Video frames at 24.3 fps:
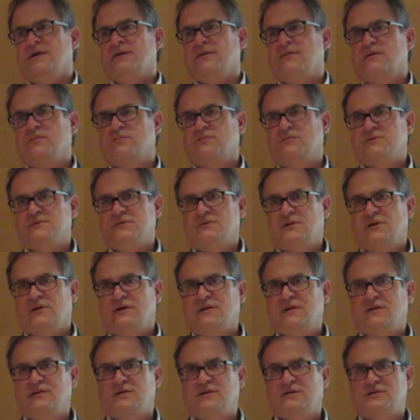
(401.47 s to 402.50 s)
that was
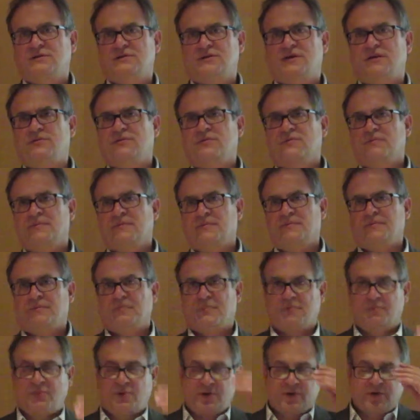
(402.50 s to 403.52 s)
done in the southern
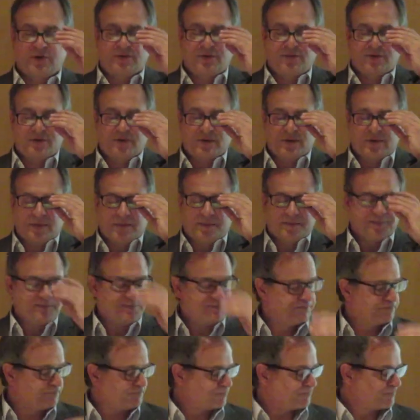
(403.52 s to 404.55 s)
part of the,
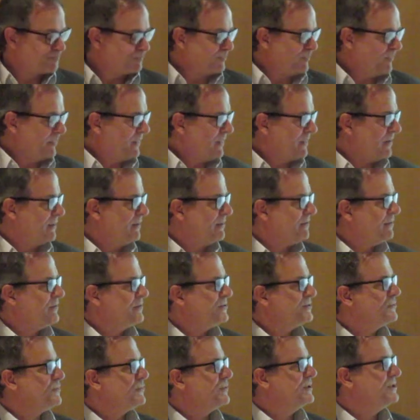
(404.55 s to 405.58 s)

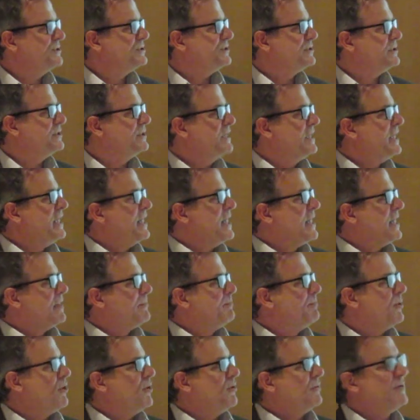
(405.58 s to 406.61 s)
this region.
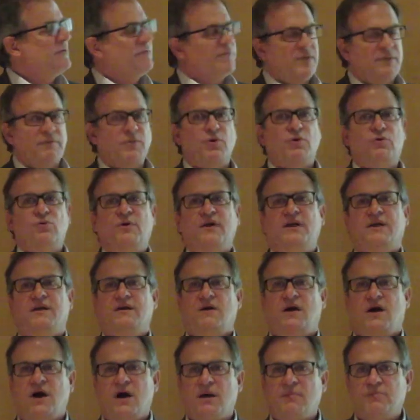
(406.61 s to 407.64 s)
Both of them are quite
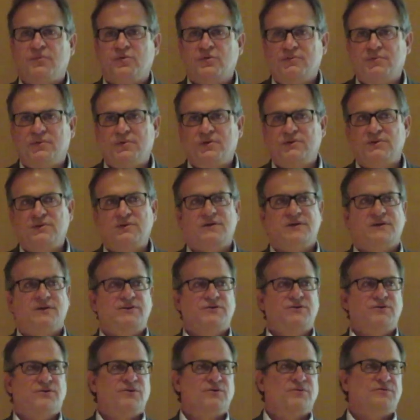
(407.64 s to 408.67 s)
comparable
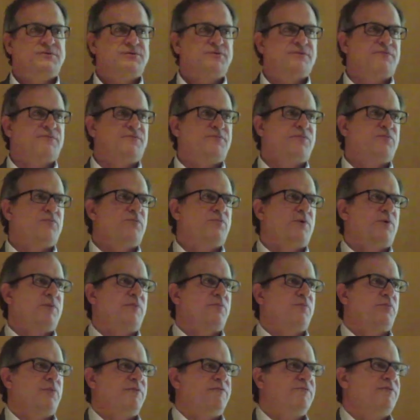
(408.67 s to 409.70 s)
in terms of
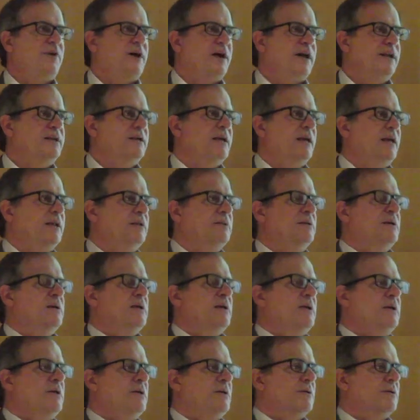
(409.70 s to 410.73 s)
what we find and
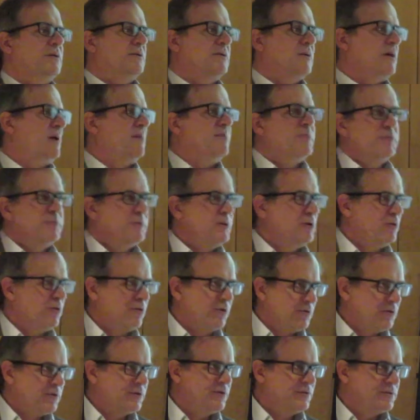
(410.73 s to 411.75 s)
complement
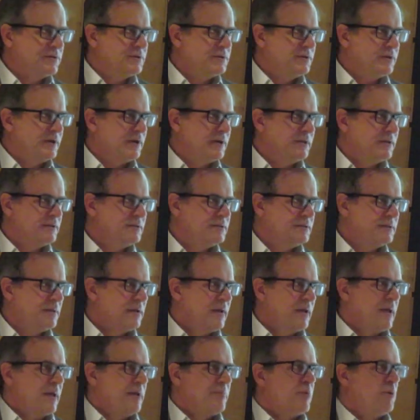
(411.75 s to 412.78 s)
earlier studies.
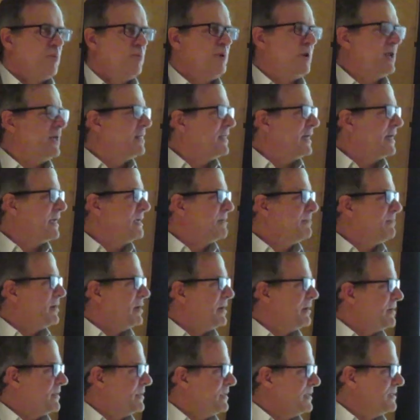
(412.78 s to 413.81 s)
But what I like
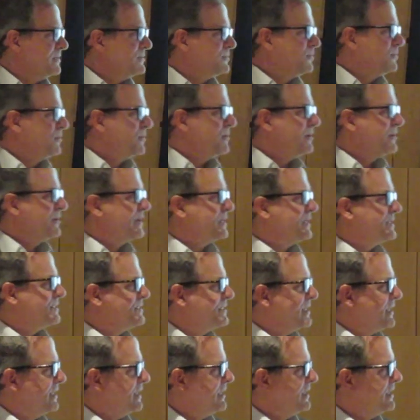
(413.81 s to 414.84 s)
about his work is
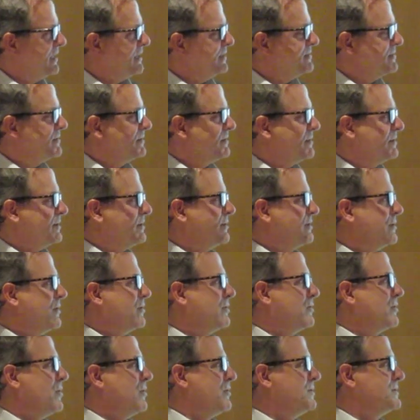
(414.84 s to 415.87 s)
that he you
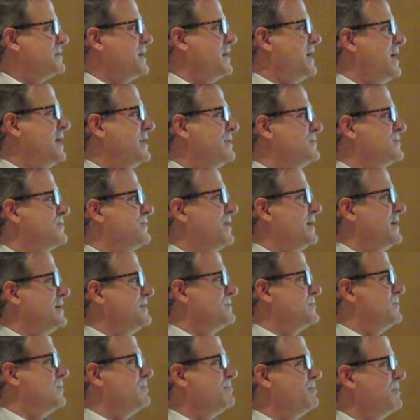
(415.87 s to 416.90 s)
know, goes ahead and
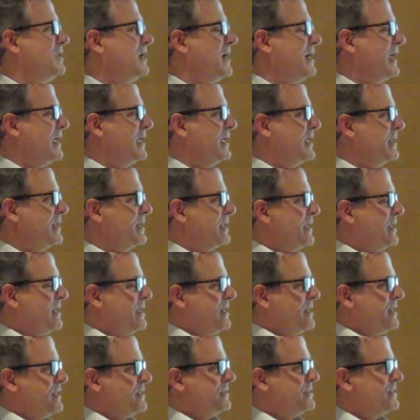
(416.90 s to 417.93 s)
tries to apply it
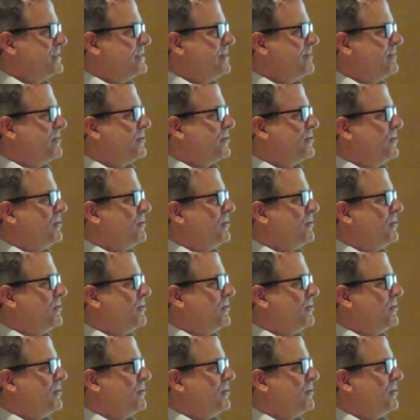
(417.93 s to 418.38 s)
to some of the